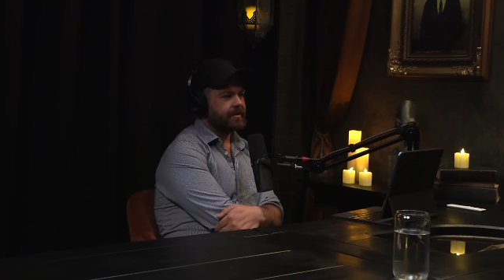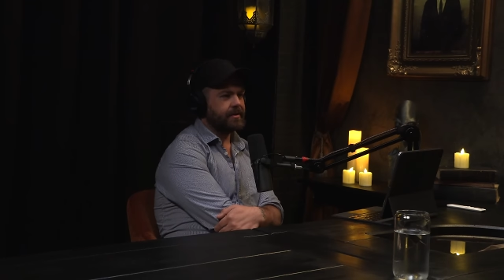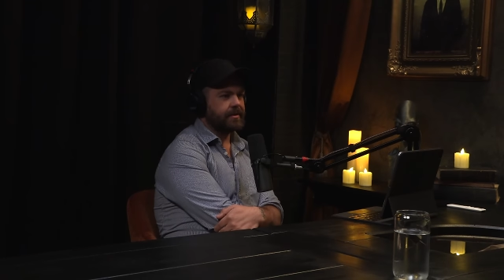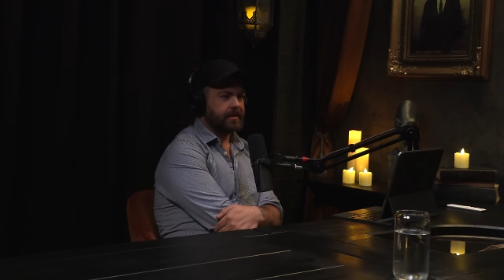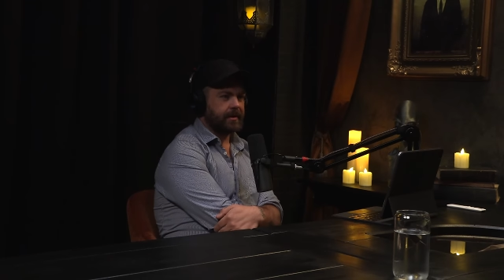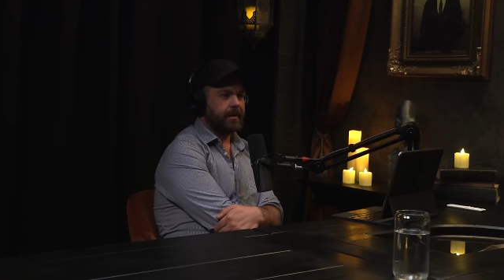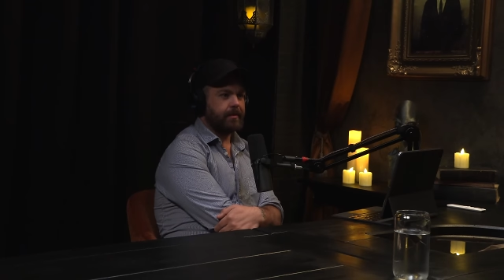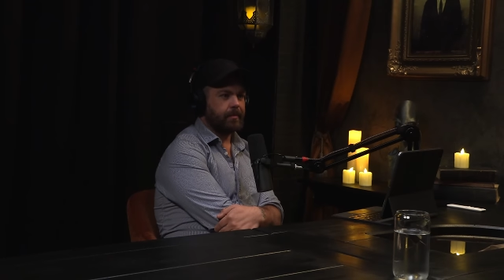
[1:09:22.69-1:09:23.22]
and
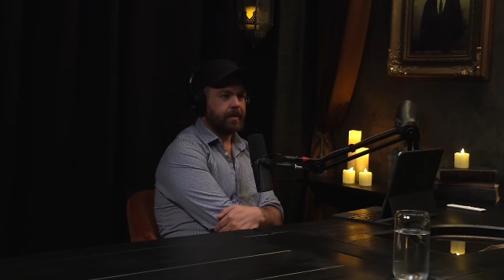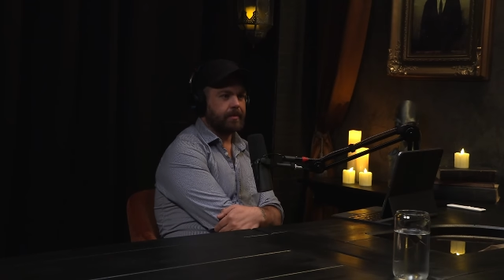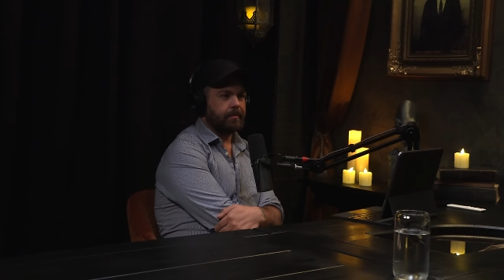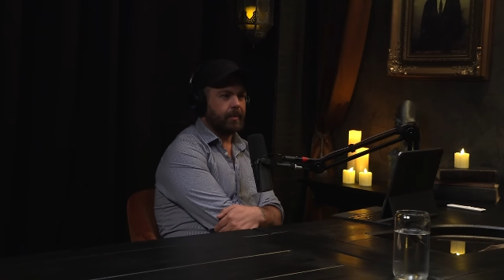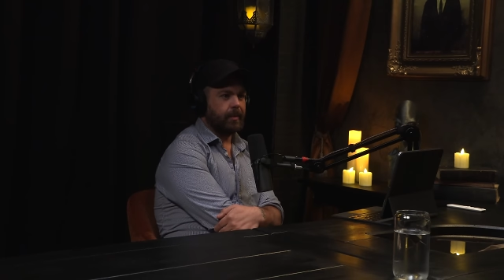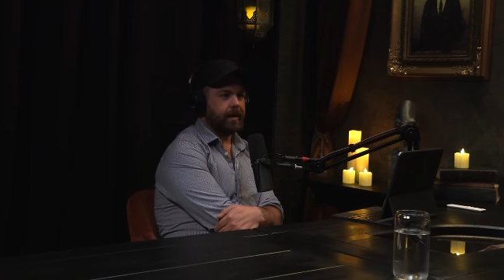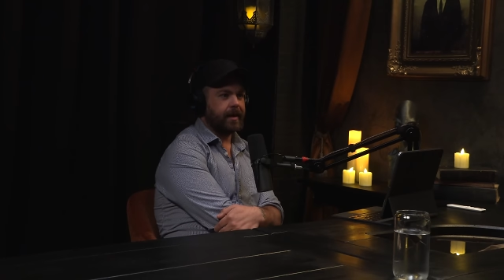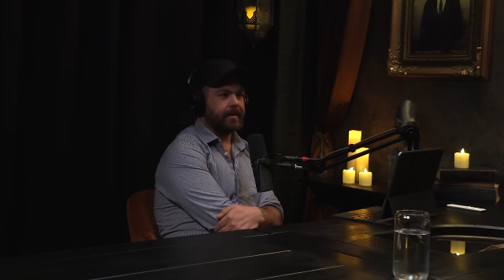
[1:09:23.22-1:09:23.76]
she's like, I want a
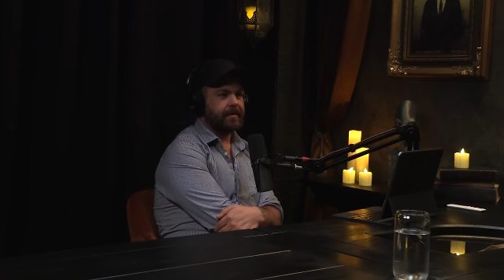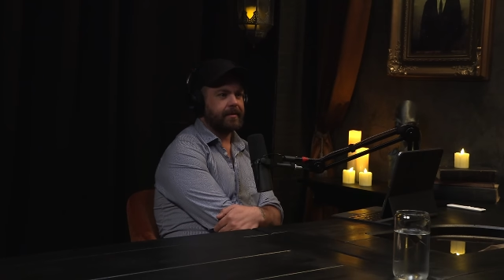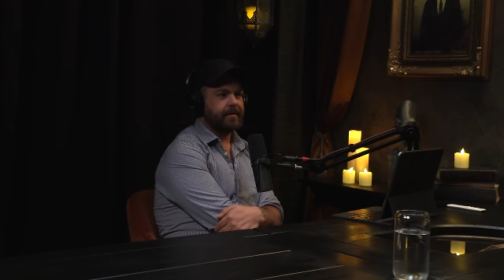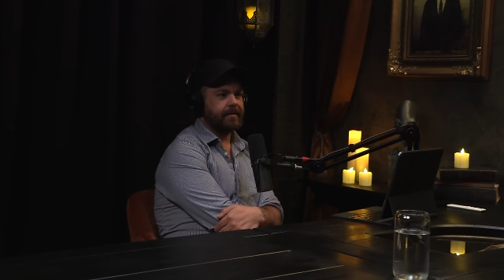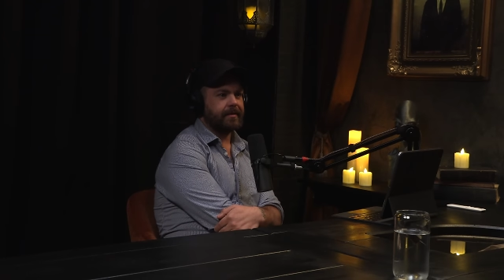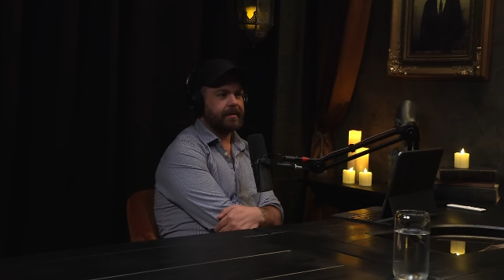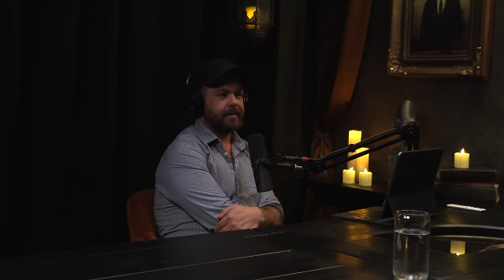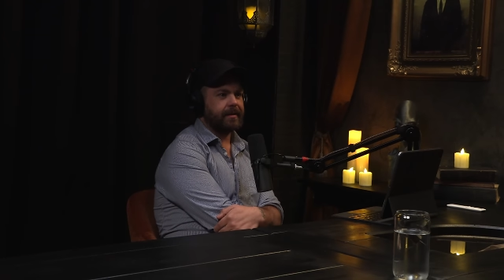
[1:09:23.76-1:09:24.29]
boy,
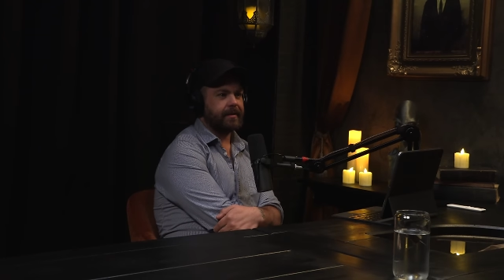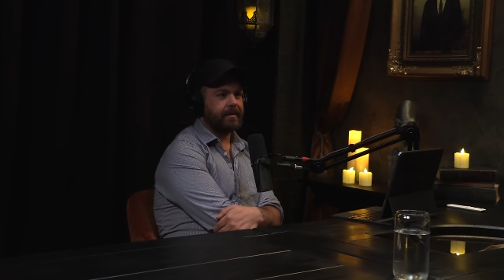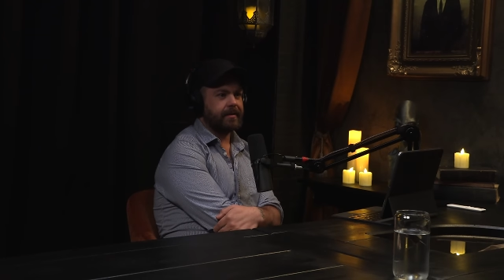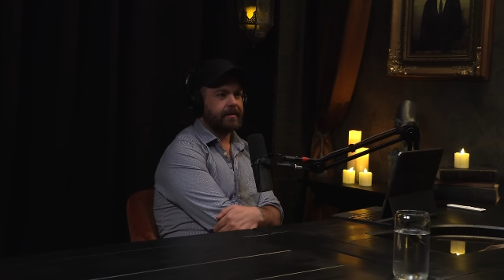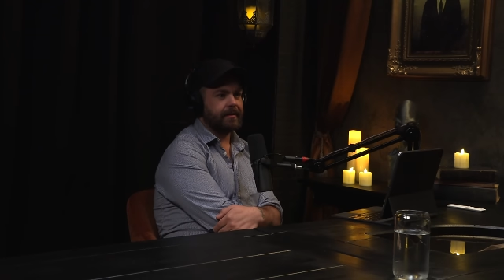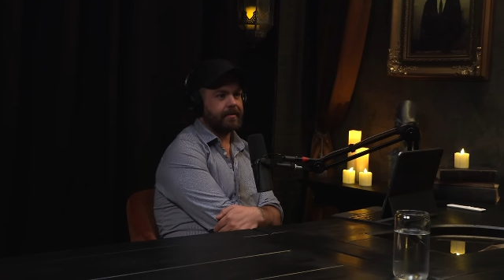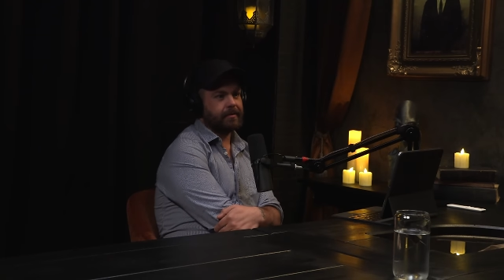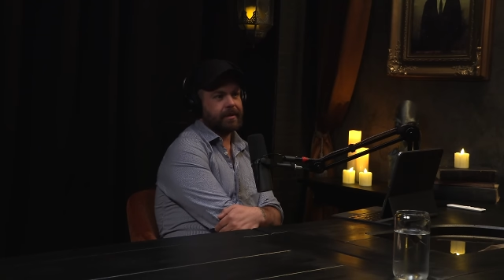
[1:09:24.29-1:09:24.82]
and
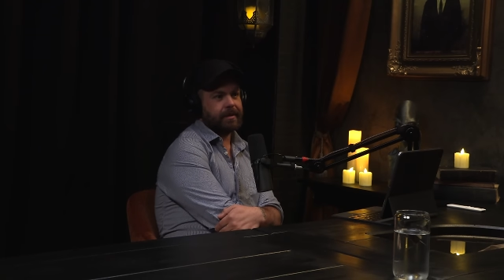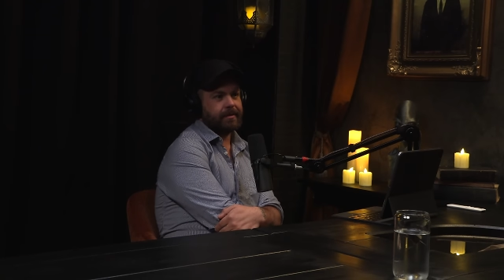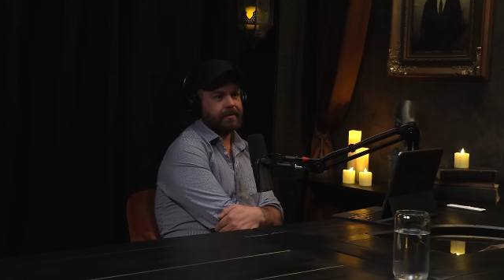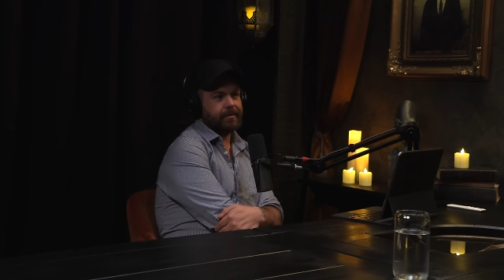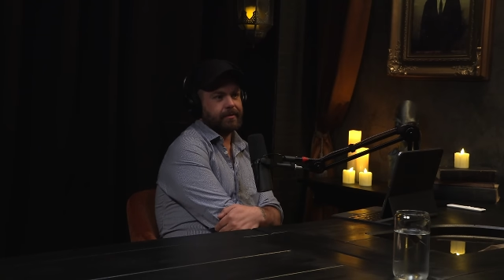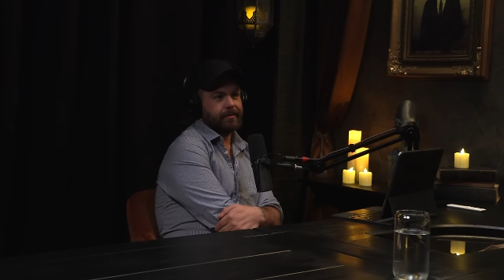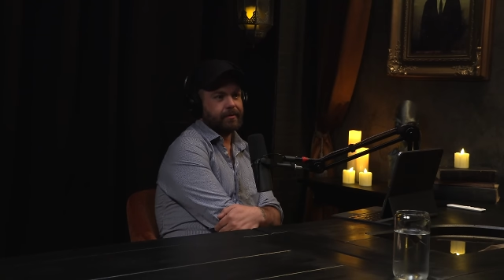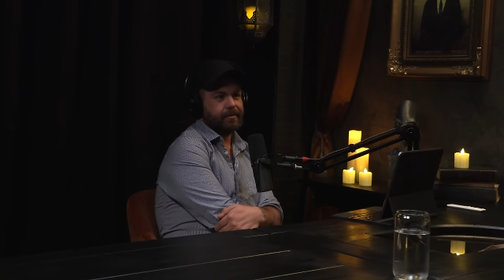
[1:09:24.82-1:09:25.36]
and I'm like,
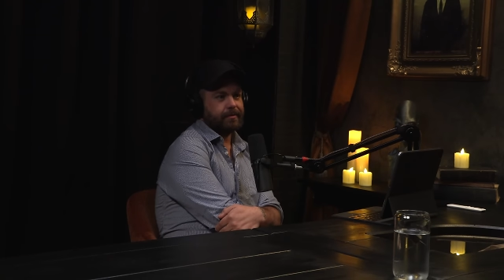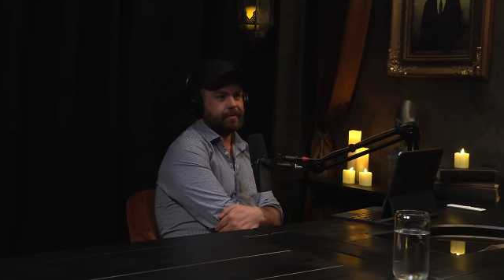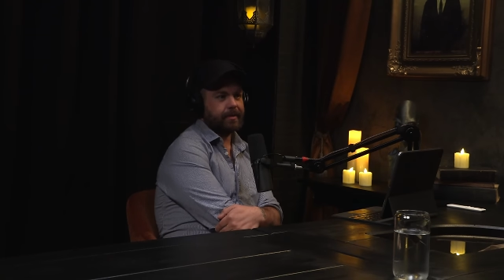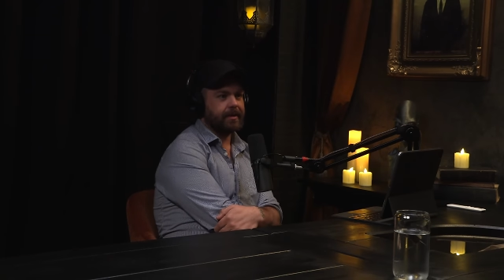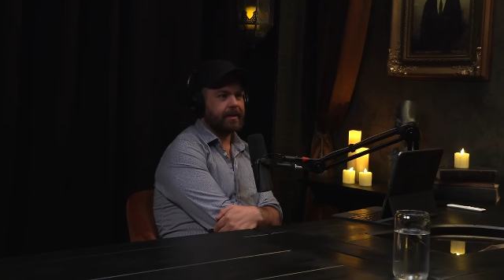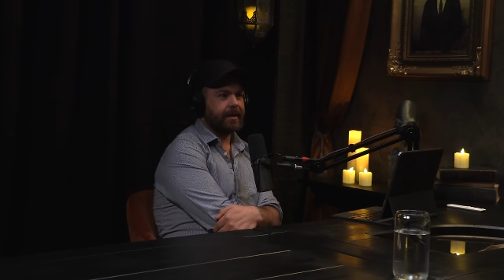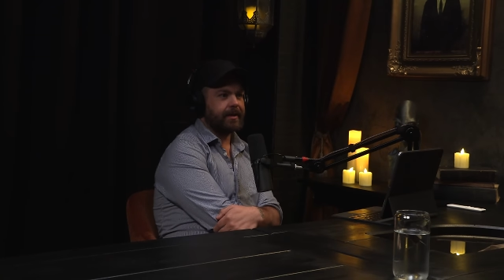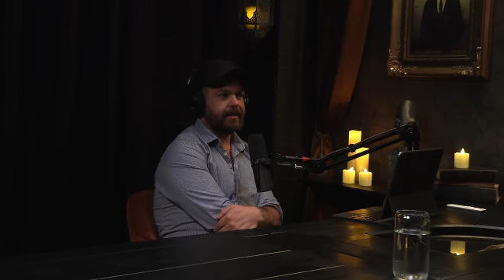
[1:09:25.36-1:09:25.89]
cool,
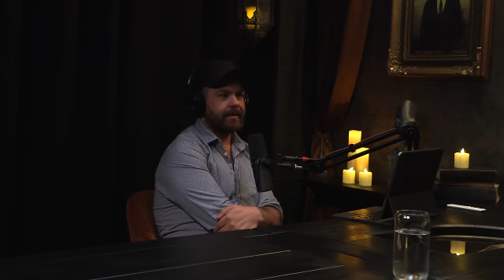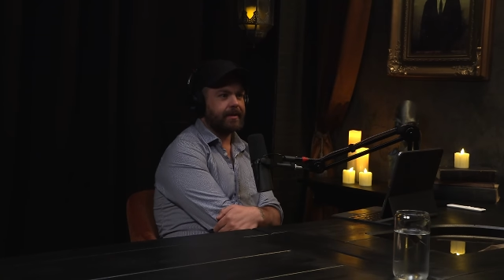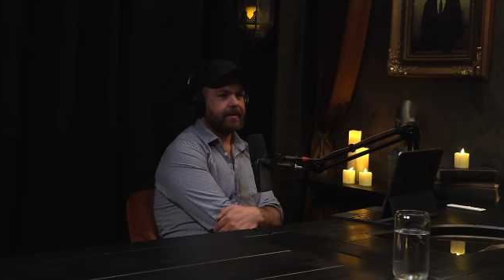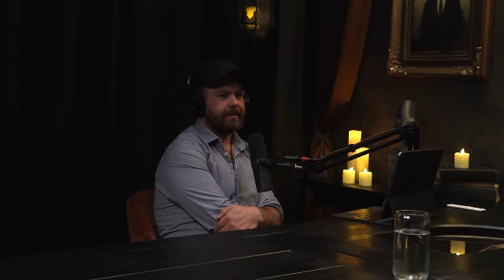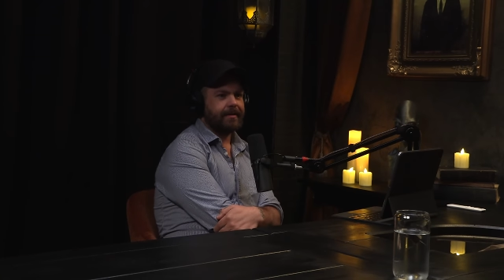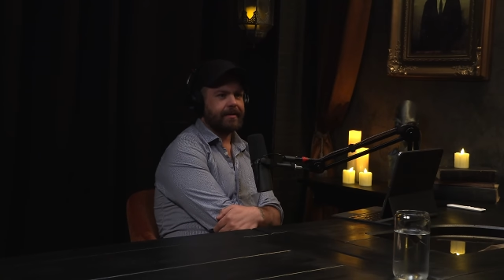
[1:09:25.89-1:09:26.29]
but like,